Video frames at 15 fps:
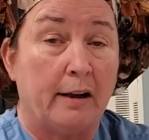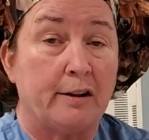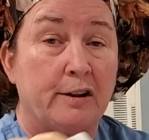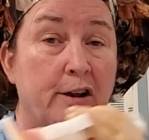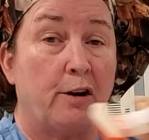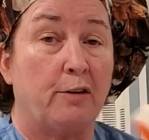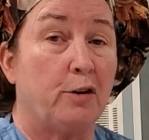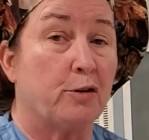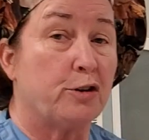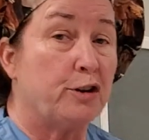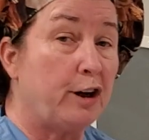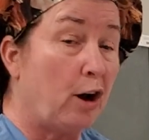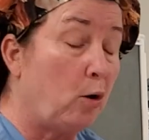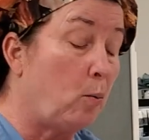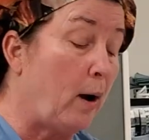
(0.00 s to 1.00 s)
So there's
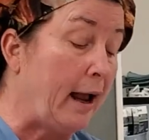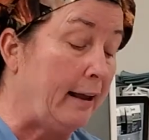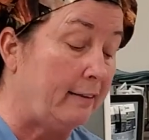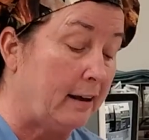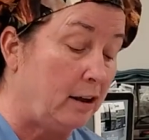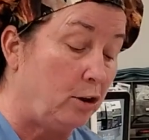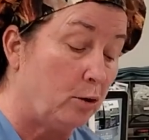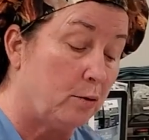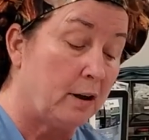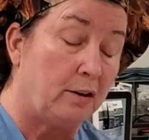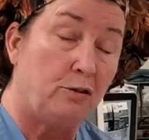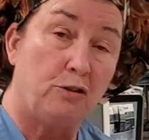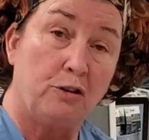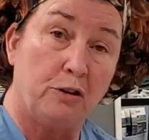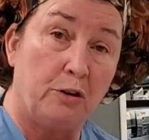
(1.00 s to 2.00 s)
no way that you
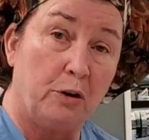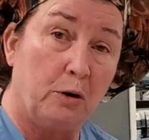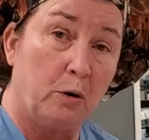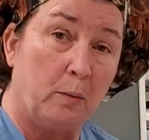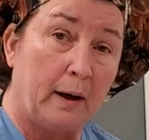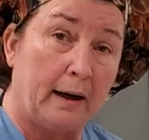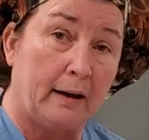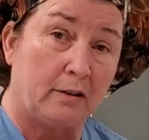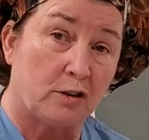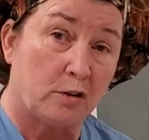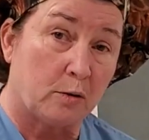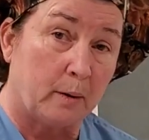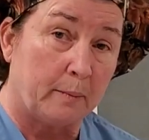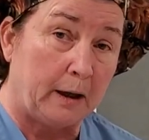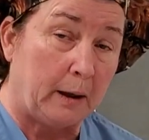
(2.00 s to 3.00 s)
can do an
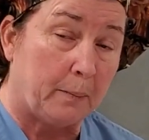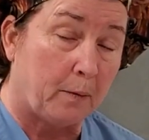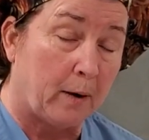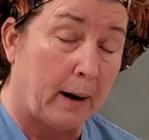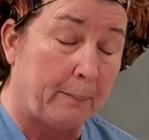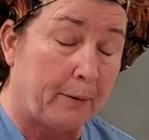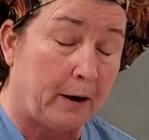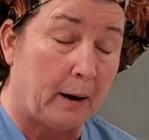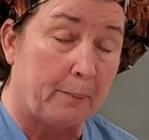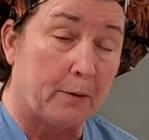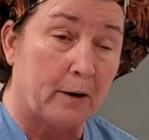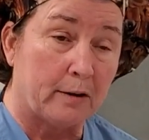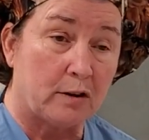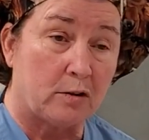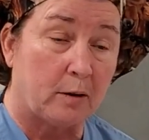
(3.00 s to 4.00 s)
extremity prep, an
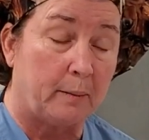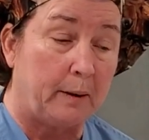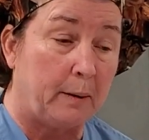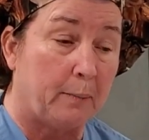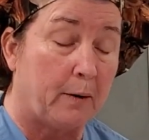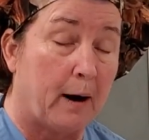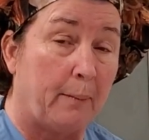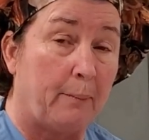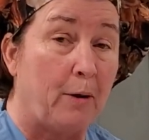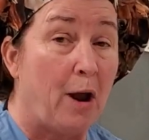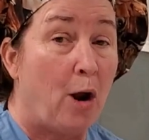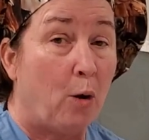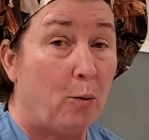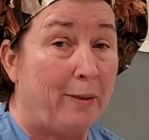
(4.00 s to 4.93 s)
upper extremity prep,